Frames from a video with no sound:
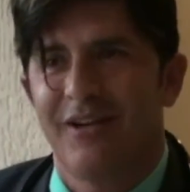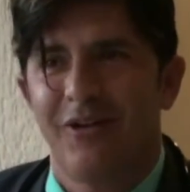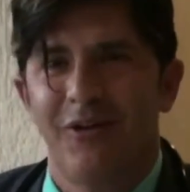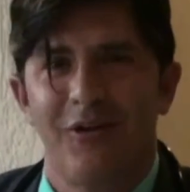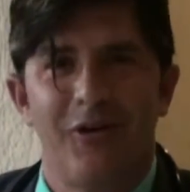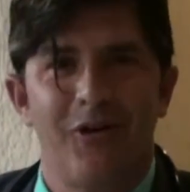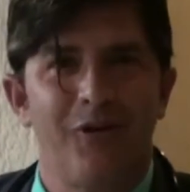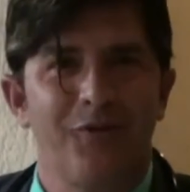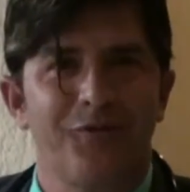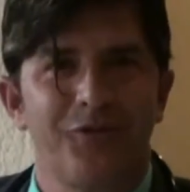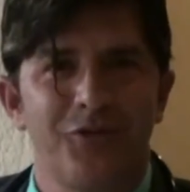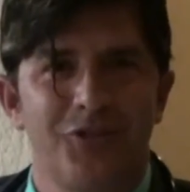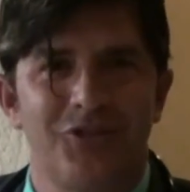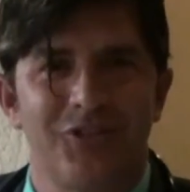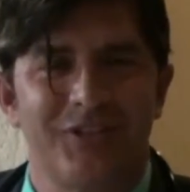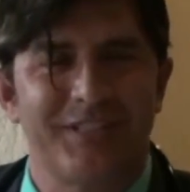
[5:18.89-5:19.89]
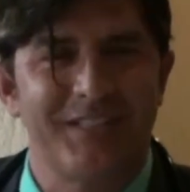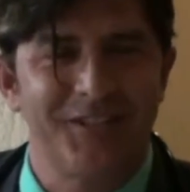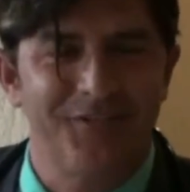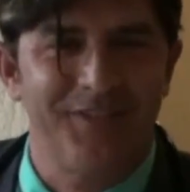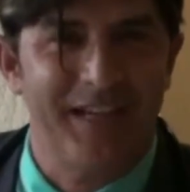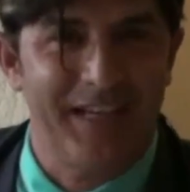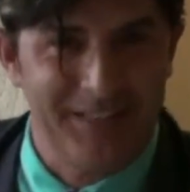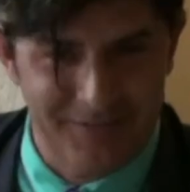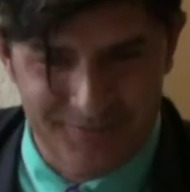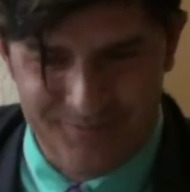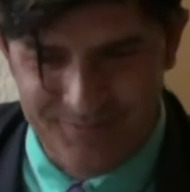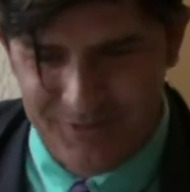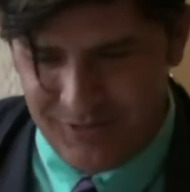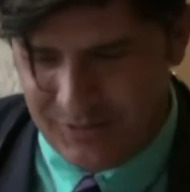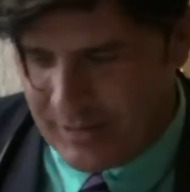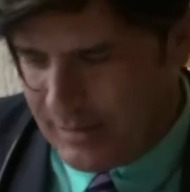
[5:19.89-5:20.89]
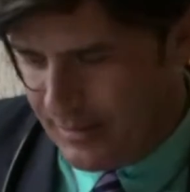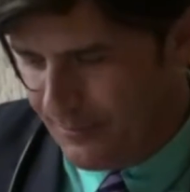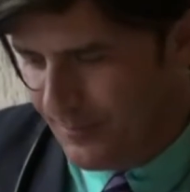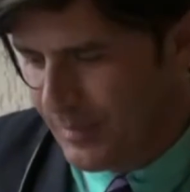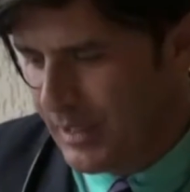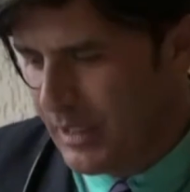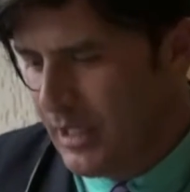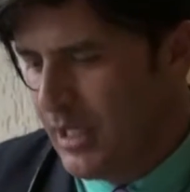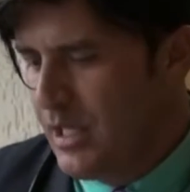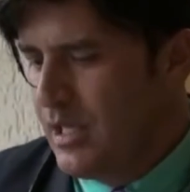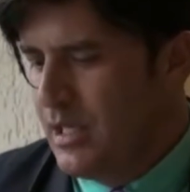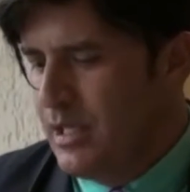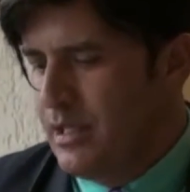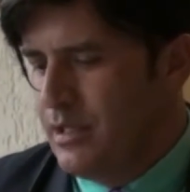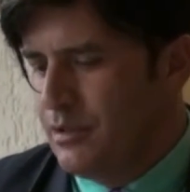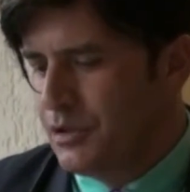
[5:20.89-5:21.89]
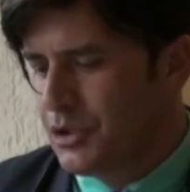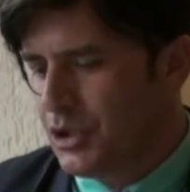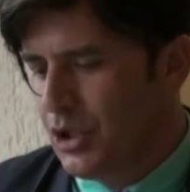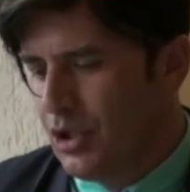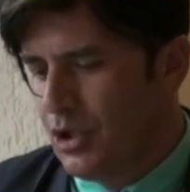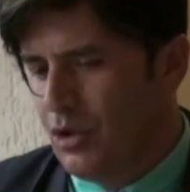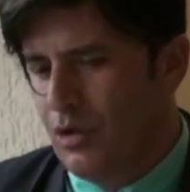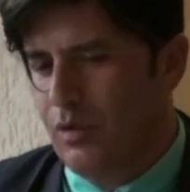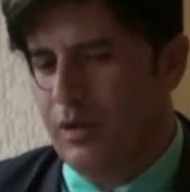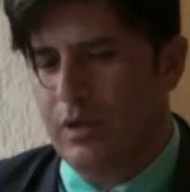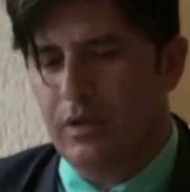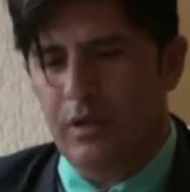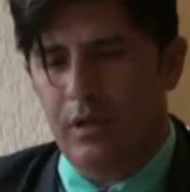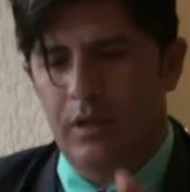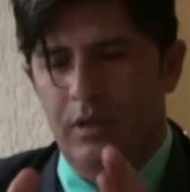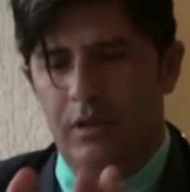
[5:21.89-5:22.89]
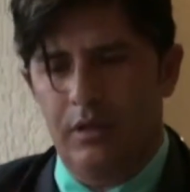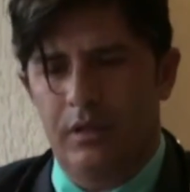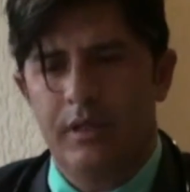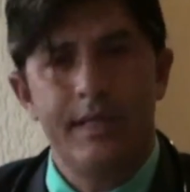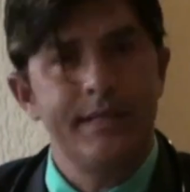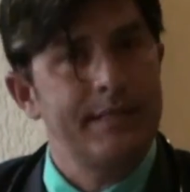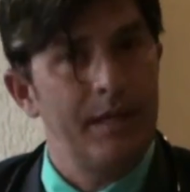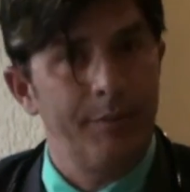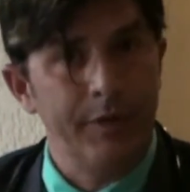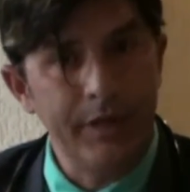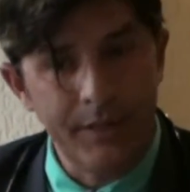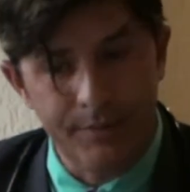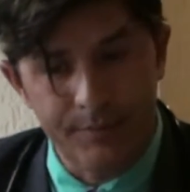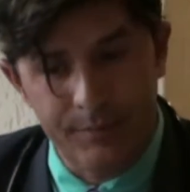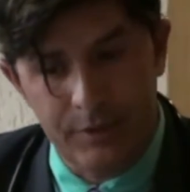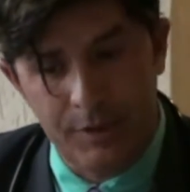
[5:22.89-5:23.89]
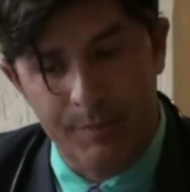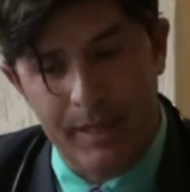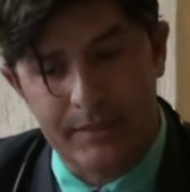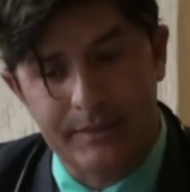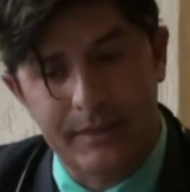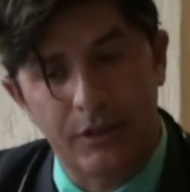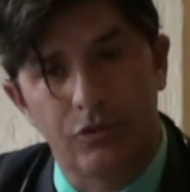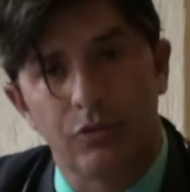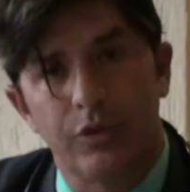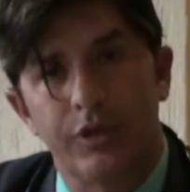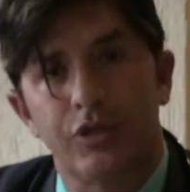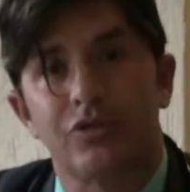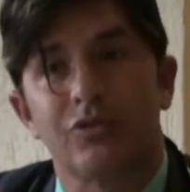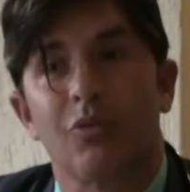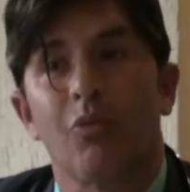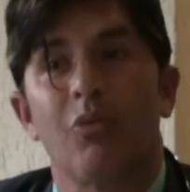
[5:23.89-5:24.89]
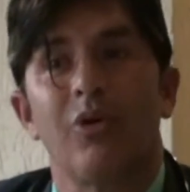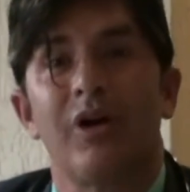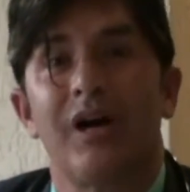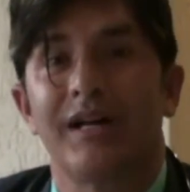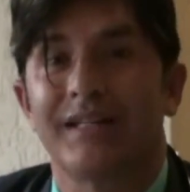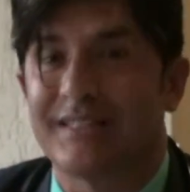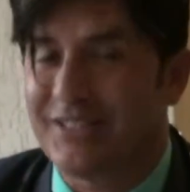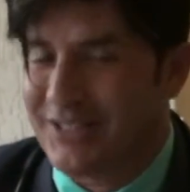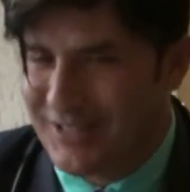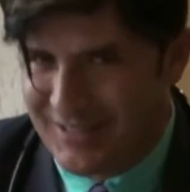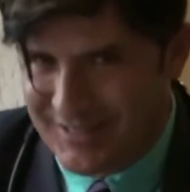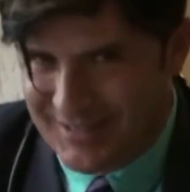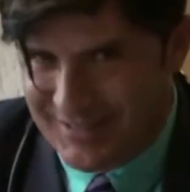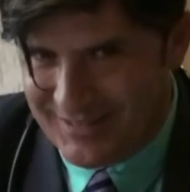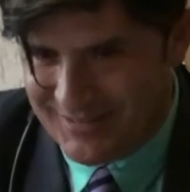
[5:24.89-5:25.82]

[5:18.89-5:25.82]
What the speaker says: All fruit juices fatten. Okay? So, in summary, the best thing to order is water.